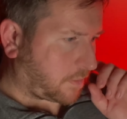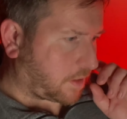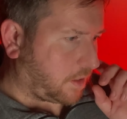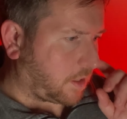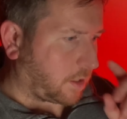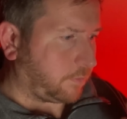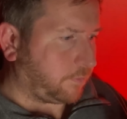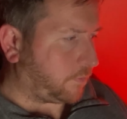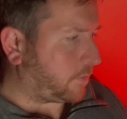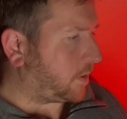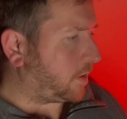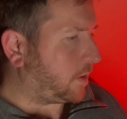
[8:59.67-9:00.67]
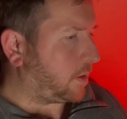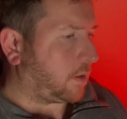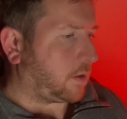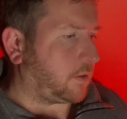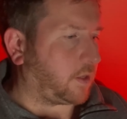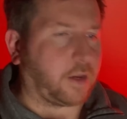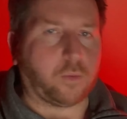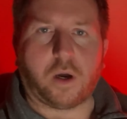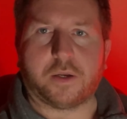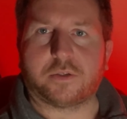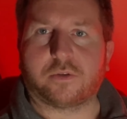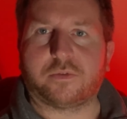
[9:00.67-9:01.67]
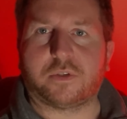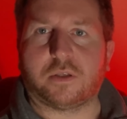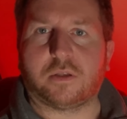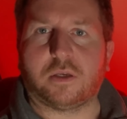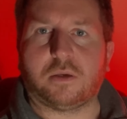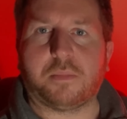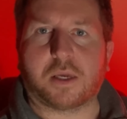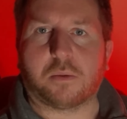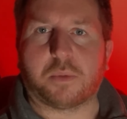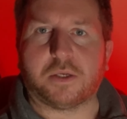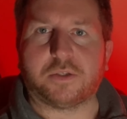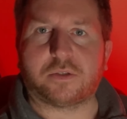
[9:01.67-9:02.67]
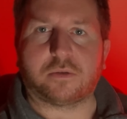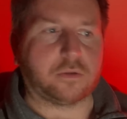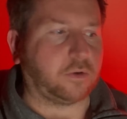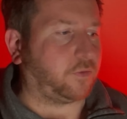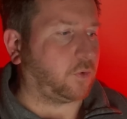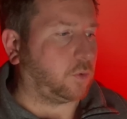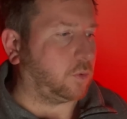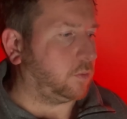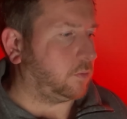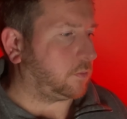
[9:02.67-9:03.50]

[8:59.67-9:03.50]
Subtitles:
the A1 is obviously the mega beast of all